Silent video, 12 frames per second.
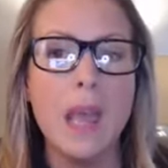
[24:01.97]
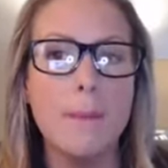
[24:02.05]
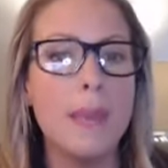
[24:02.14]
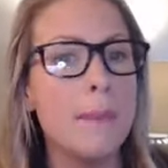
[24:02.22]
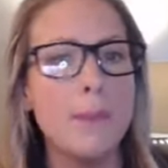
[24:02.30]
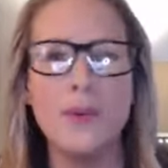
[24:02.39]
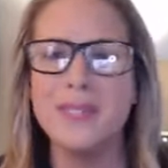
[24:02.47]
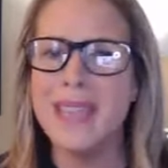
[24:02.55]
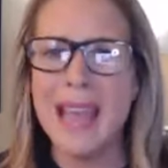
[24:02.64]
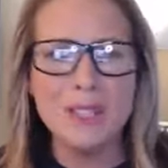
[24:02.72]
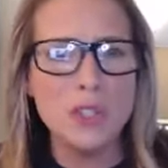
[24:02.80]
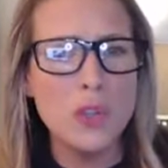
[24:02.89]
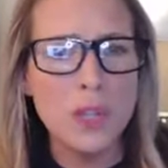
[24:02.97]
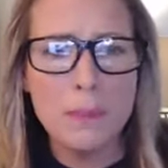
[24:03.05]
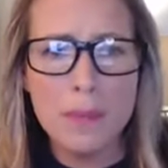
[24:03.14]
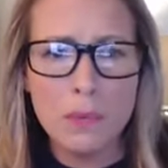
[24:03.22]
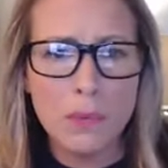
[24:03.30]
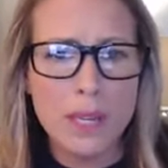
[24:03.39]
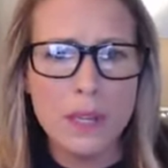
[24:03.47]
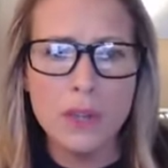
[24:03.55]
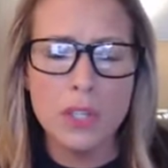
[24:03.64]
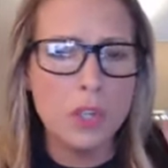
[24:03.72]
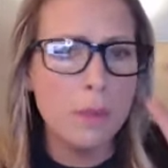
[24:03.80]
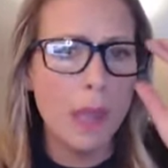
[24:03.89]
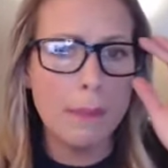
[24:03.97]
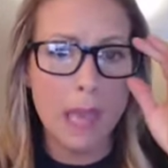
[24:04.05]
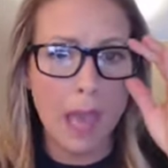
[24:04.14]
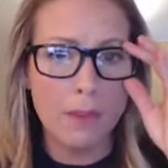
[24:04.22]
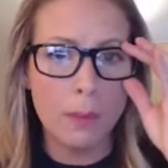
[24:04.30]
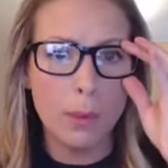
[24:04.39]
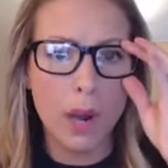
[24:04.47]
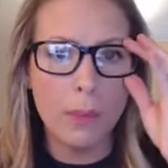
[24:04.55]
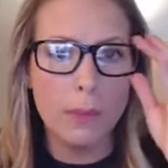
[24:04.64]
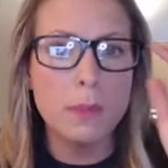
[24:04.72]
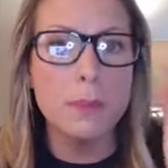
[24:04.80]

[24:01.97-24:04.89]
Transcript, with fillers: People, yes, you can be real and you might be having problems,